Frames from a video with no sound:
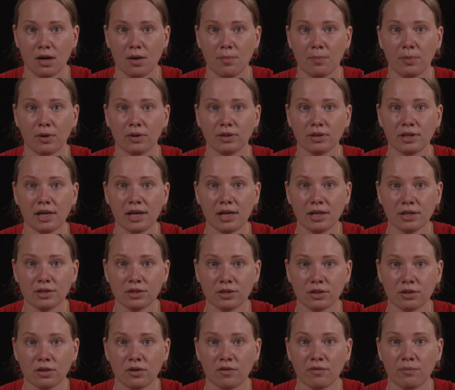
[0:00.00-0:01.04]

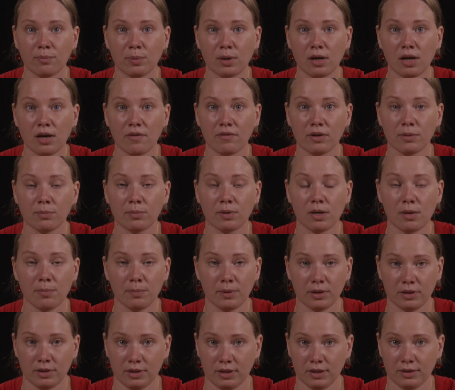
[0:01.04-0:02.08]
protection of private
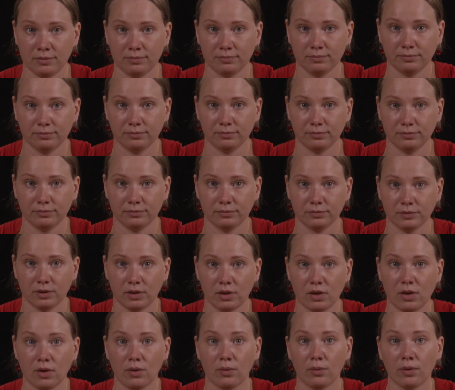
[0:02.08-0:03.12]
property,
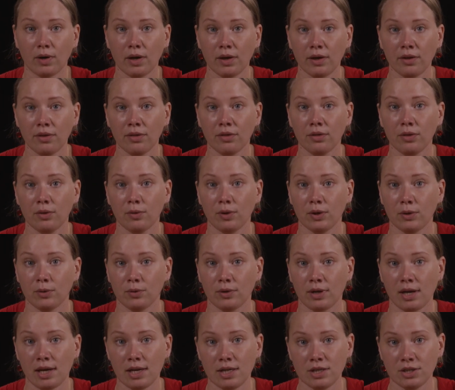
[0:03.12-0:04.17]
right to
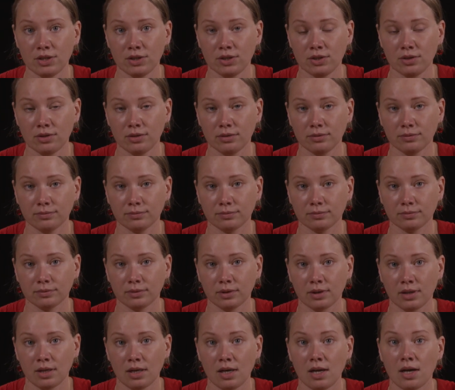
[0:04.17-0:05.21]
education,
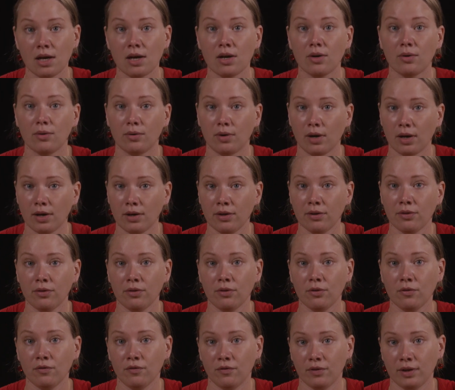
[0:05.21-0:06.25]
right
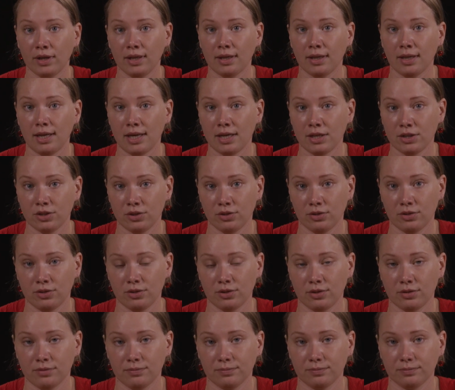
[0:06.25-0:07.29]
to free
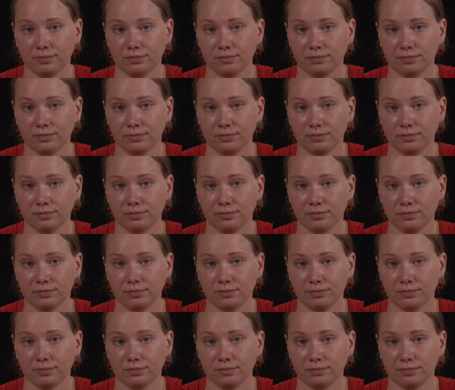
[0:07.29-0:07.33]
elections.